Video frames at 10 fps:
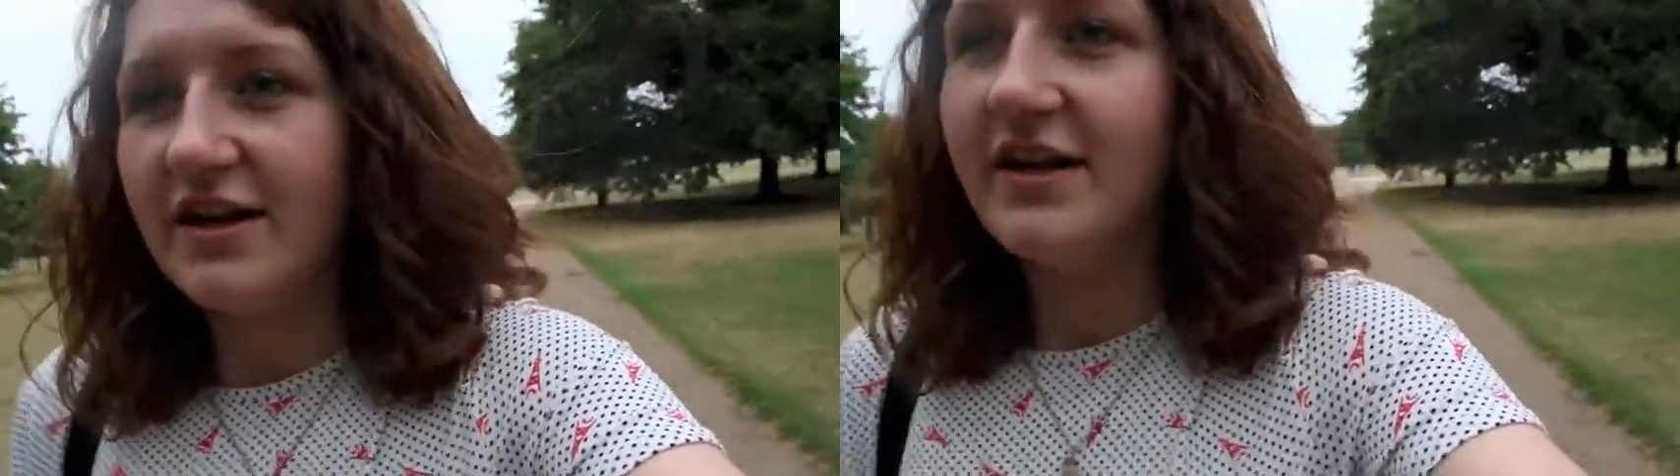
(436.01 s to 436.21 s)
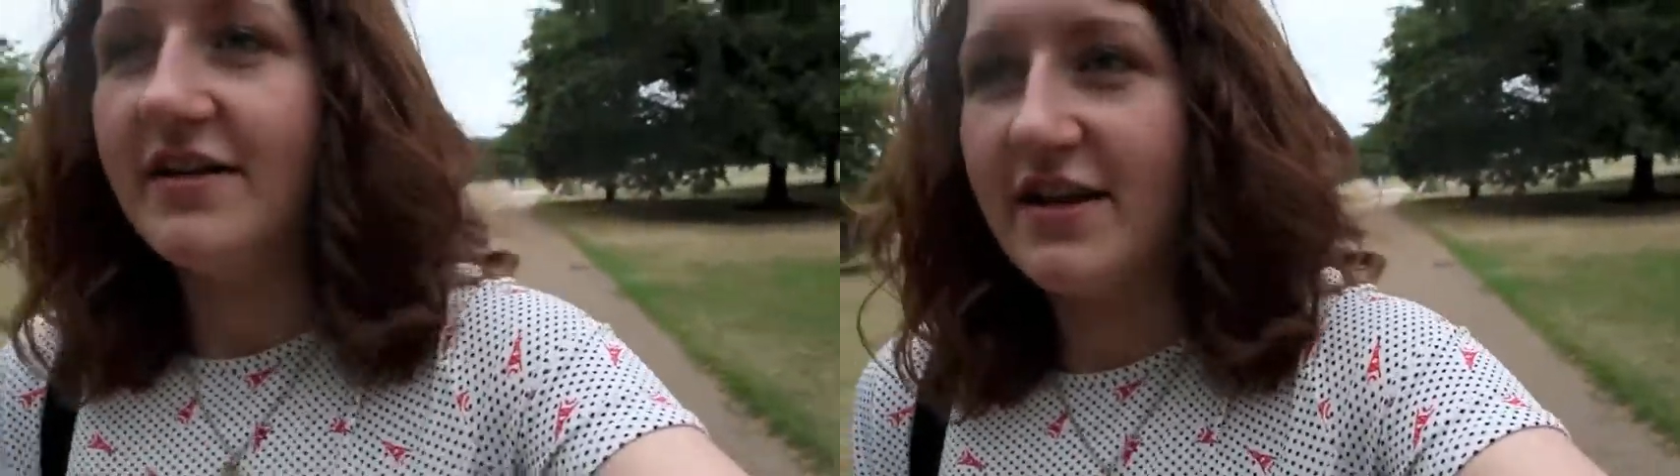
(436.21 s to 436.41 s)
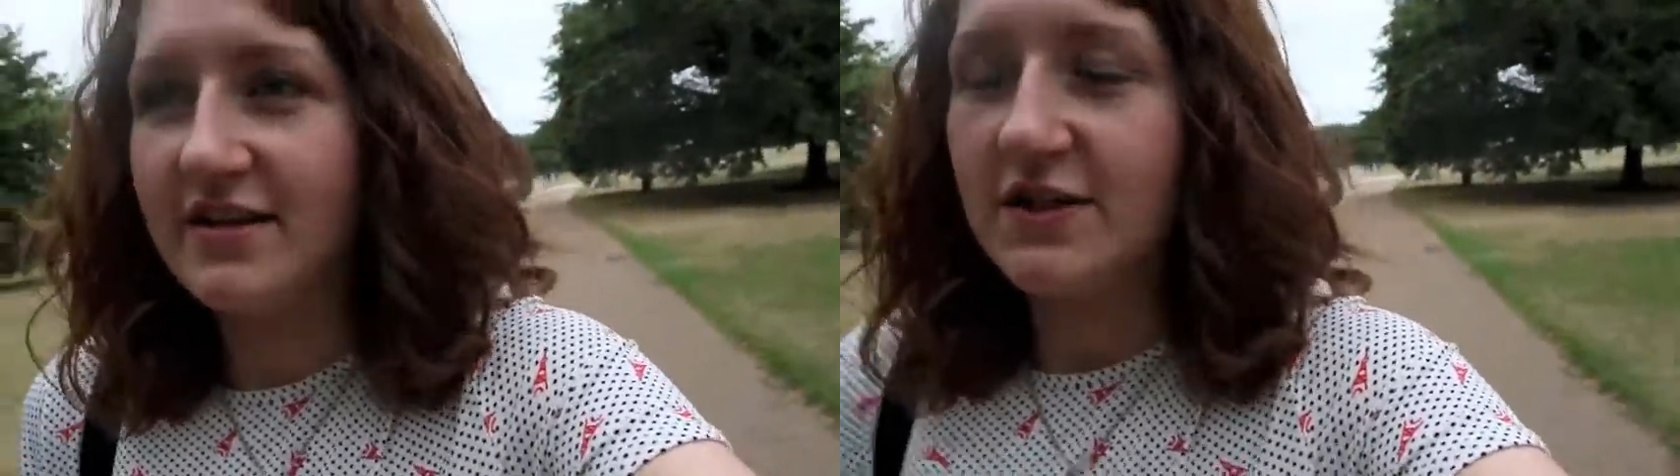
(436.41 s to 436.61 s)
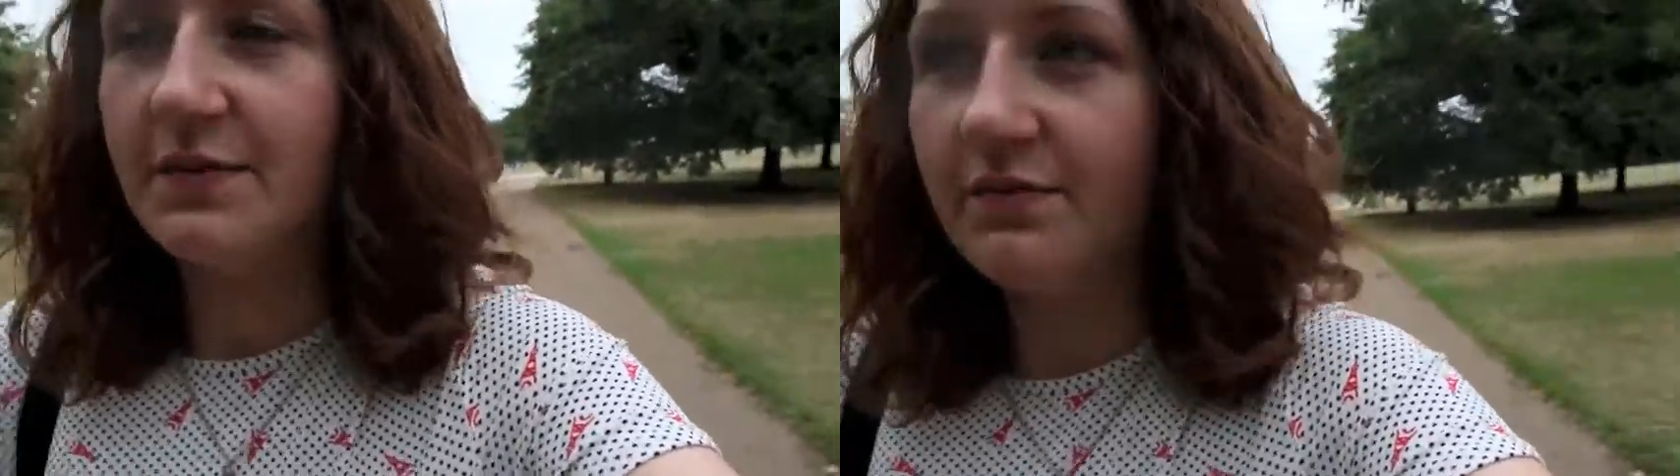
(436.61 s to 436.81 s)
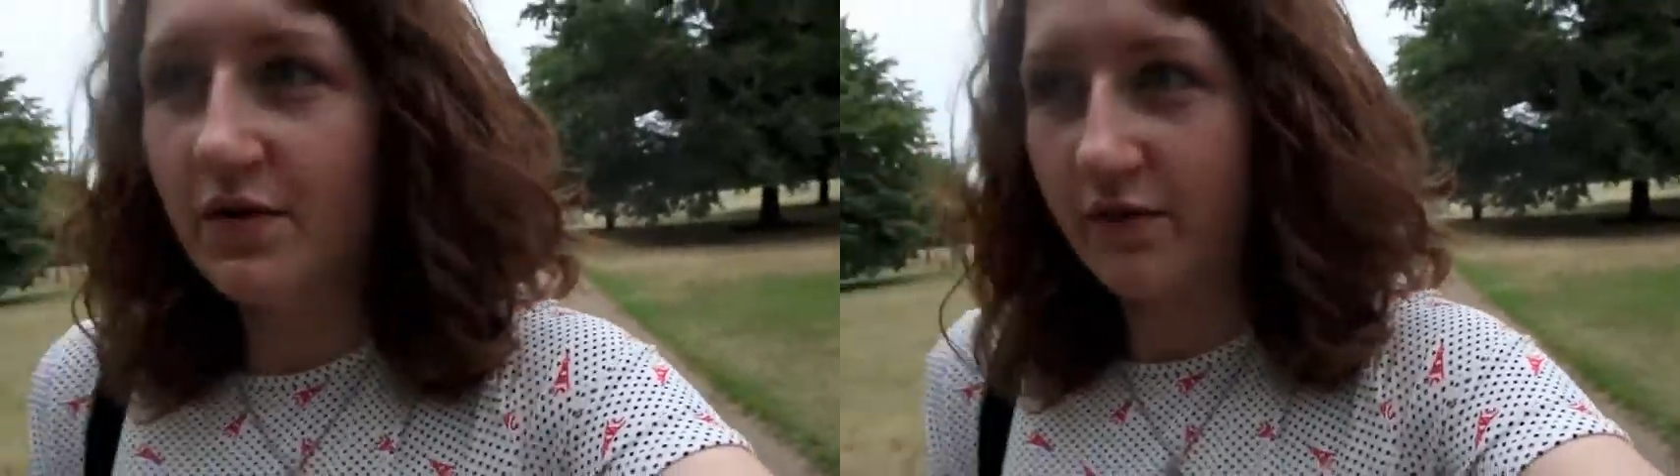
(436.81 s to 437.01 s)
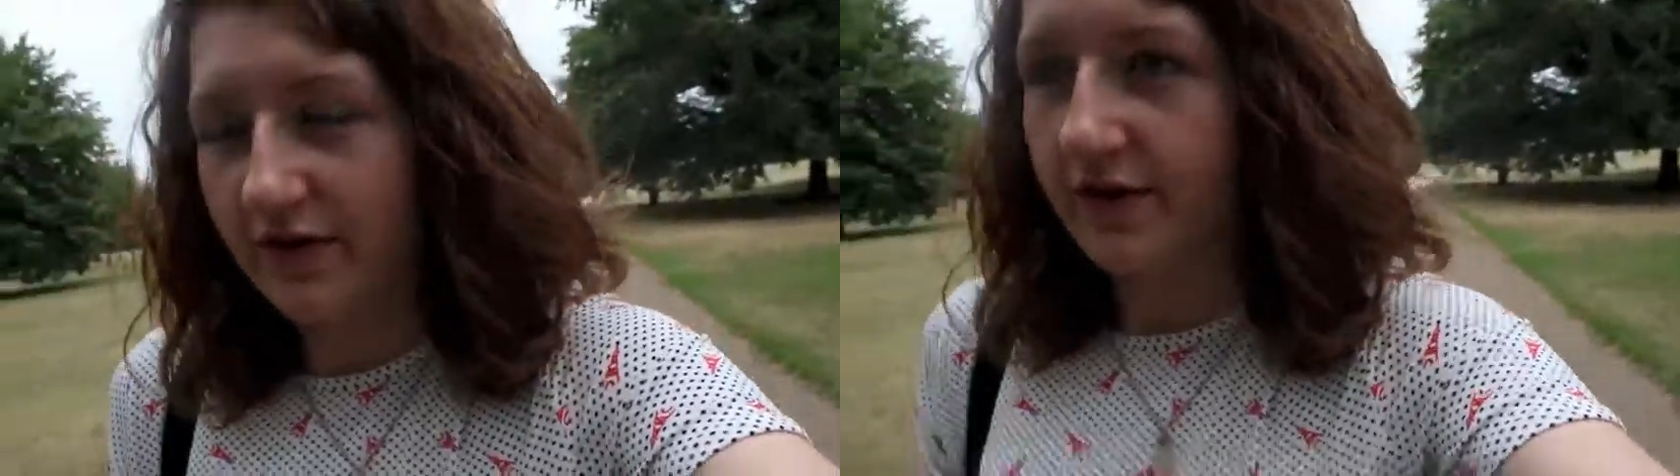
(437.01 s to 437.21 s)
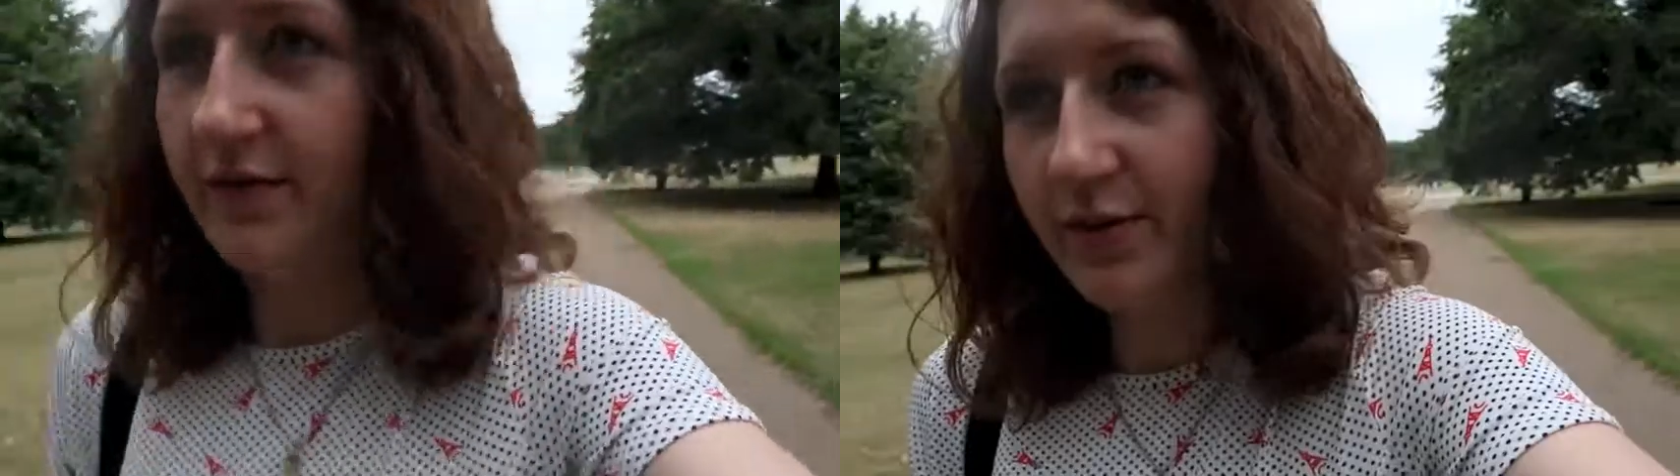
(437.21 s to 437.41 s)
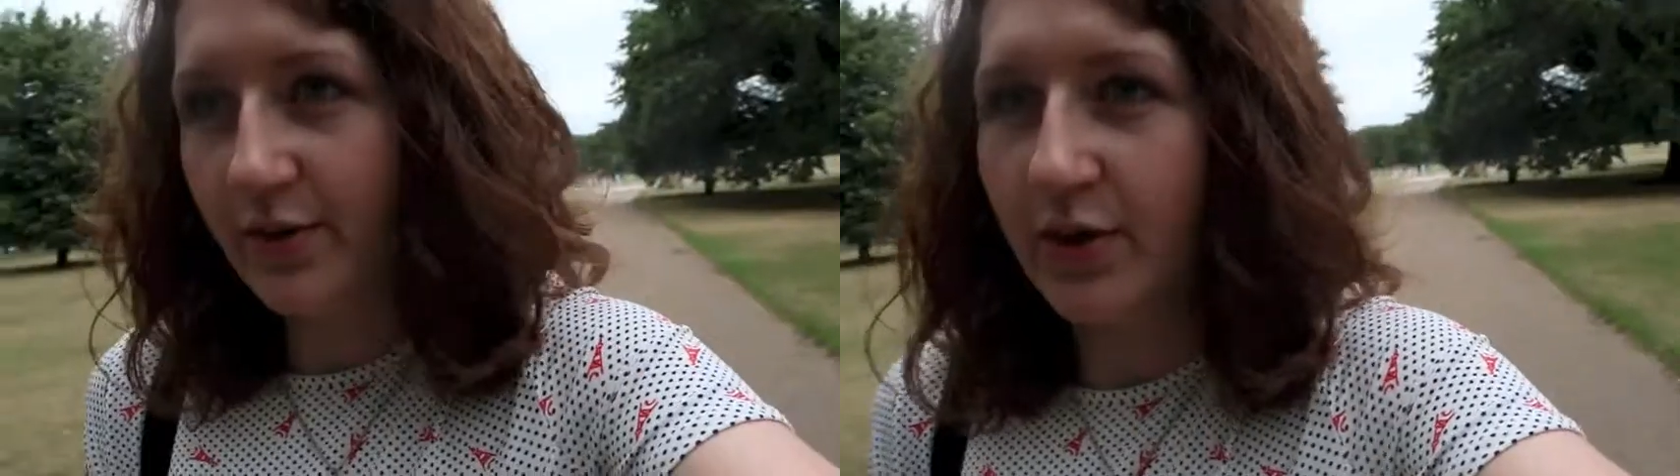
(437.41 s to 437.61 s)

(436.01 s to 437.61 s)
And then tomorrow,